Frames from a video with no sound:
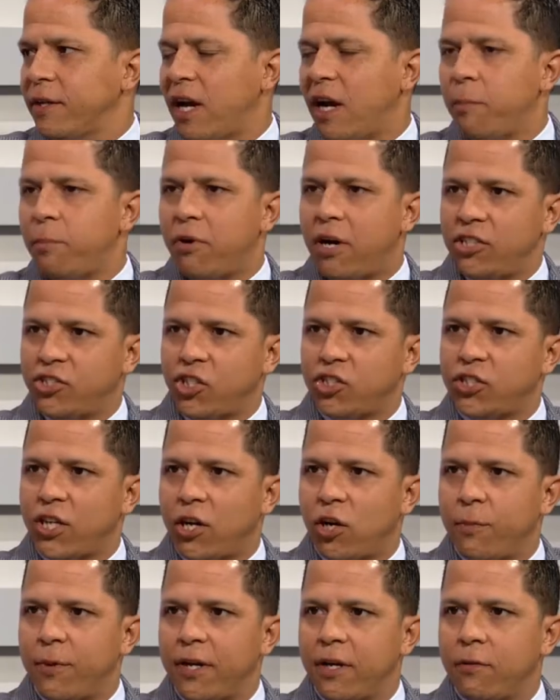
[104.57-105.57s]
uh, Project
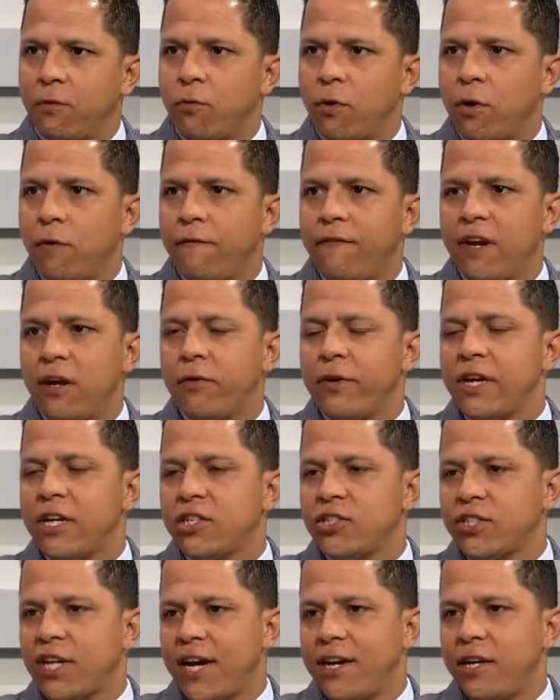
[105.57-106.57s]
Gentlemen, and we're very
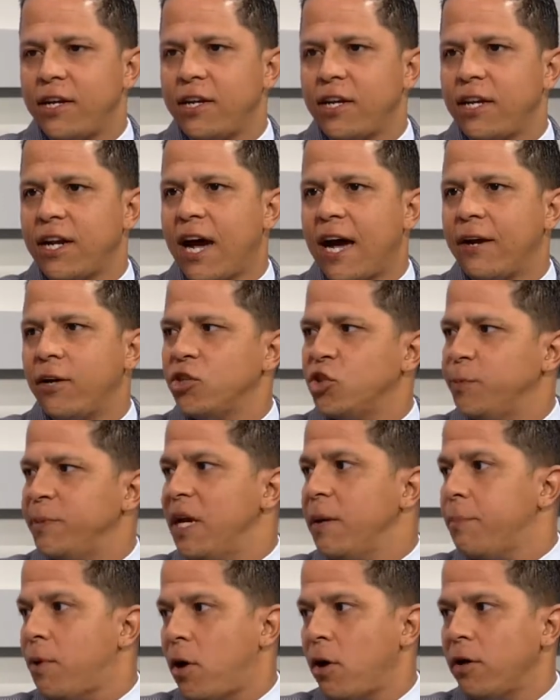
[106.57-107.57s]
excited and honored to
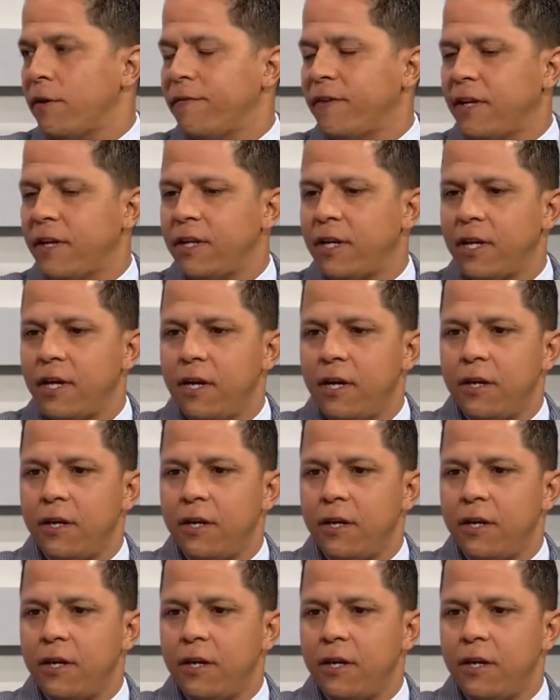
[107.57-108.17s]
be a part of it.